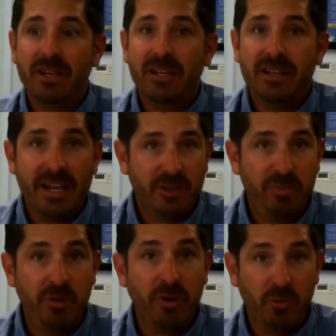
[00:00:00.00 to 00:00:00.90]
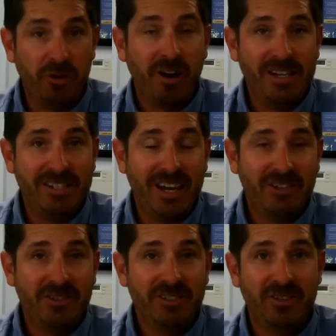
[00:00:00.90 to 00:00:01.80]
Next would be you want to winterize the
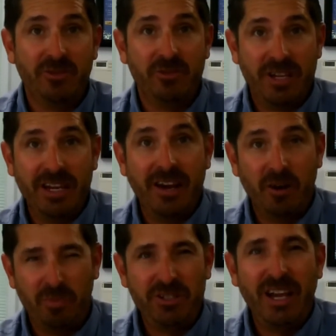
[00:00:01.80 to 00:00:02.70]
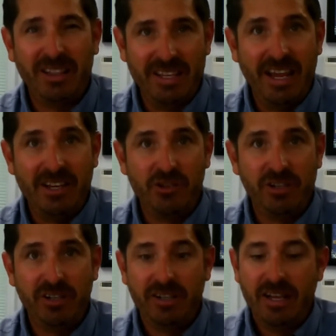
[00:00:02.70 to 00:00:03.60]
engine, so take care to protect the
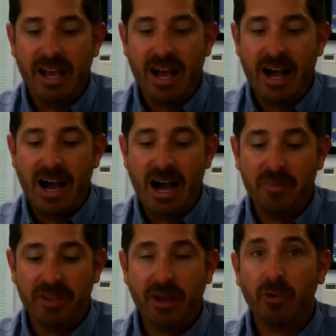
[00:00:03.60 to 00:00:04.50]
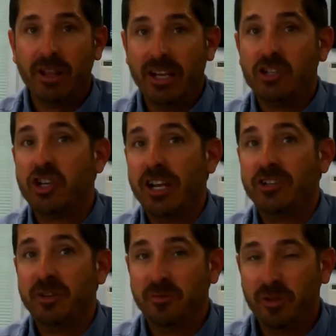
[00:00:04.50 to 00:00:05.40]
engine. You then want to like change
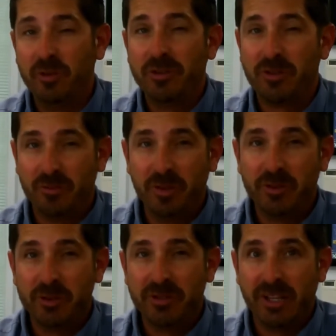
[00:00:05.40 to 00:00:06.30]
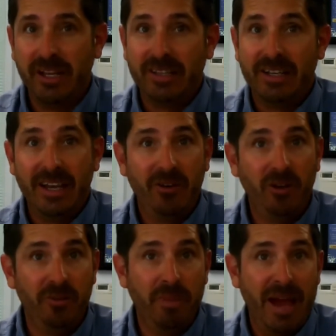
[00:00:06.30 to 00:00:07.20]
any fluids or filters, like to get
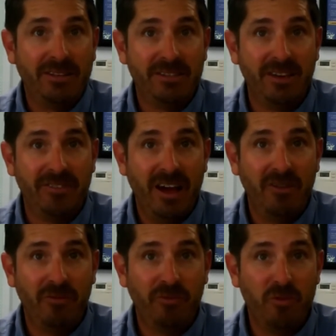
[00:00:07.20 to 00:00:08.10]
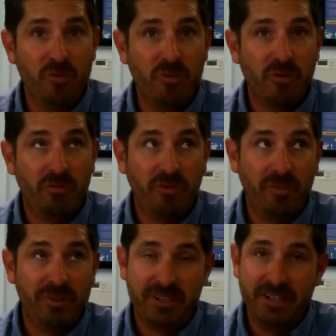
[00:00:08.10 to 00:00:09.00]
all the bad stuff out
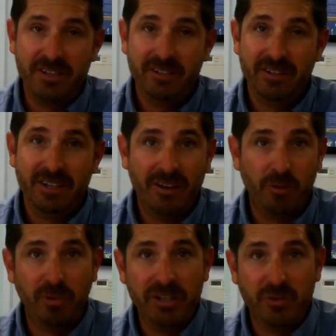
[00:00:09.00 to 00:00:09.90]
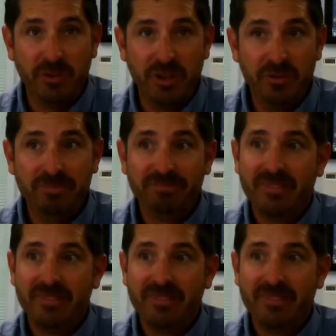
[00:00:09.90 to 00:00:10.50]
from the season and replace it with new.